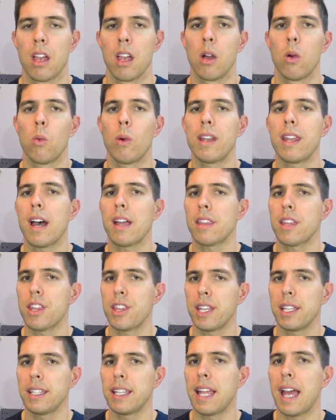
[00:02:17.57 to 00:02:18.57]
One other
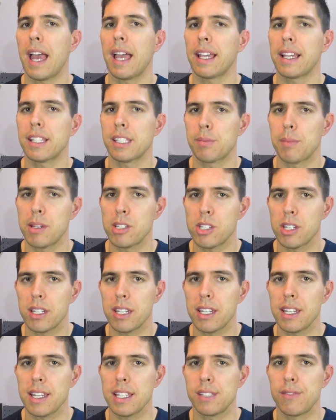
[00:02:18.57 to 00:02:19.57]
thing that Angus mentioned
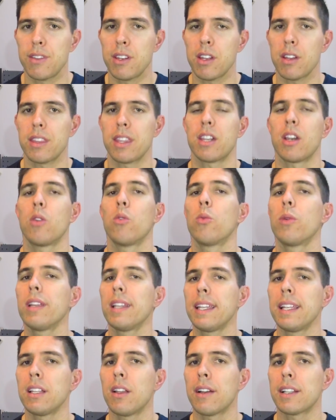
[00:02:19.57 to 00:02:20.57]
in his video that I
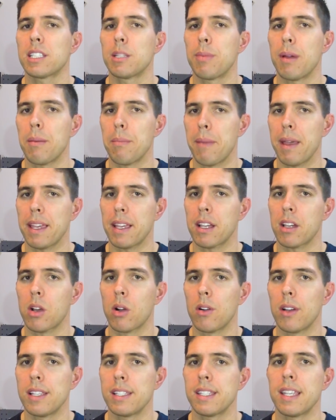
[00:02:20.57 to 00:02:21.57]
really liked about Maker
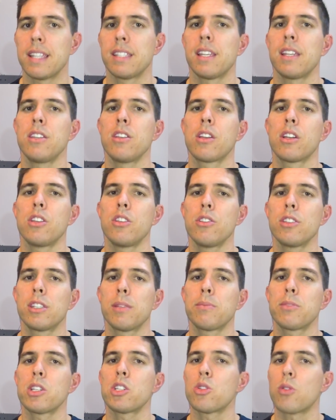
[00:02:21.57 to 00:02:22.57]
coins is that you can use them
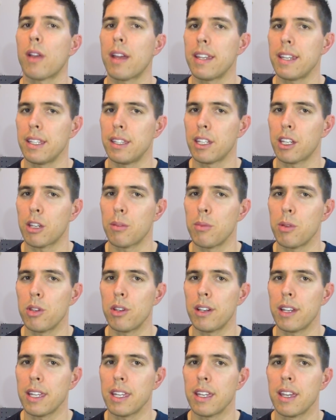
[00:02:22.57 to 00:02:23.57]
to trade in the
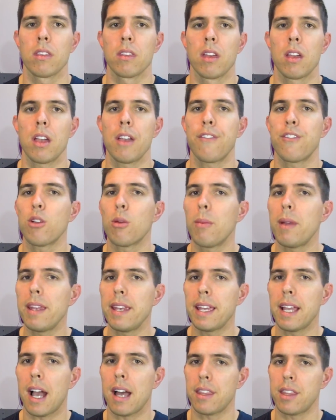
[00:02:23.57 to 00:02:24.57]
community. If you're
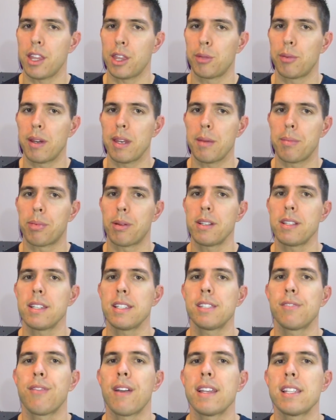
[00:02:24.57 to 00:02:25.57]
meeting other 3D
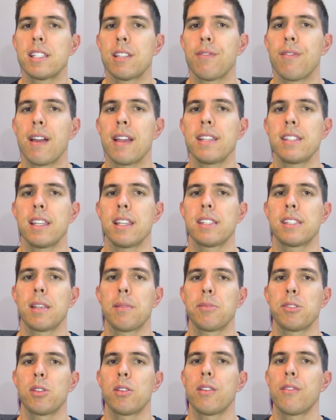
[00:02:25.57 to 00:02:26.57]
printers face to face at some
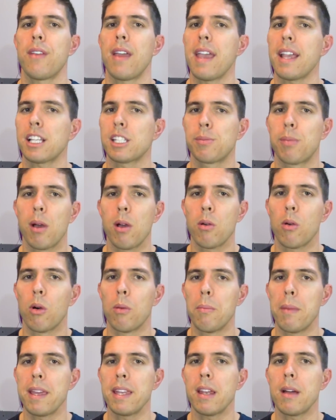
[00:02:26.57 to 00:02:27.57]
sort of expo or
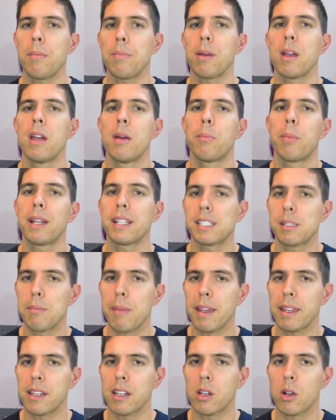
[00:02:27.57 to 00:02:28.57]
meetup, bring some
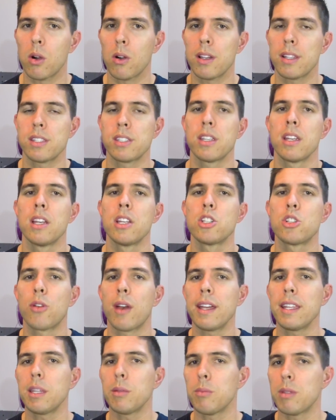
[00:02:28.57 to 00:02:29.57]
Maker coins,
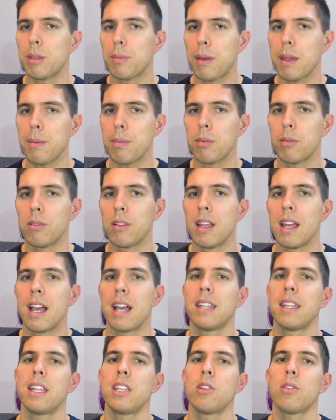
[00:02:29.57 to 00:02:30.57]
trade them with people,
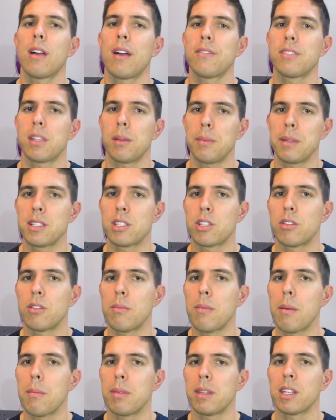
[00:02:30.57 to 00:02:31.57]
and then you'll have something to
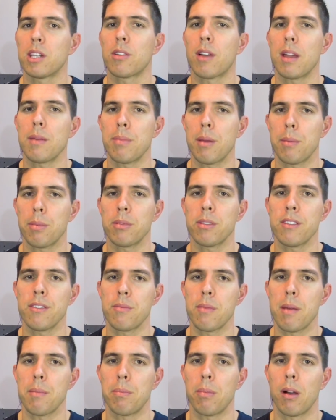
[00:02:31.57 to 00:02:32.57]
remember the great people you've
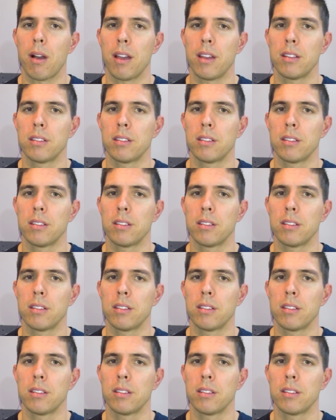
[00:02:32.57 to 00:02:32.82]
met by.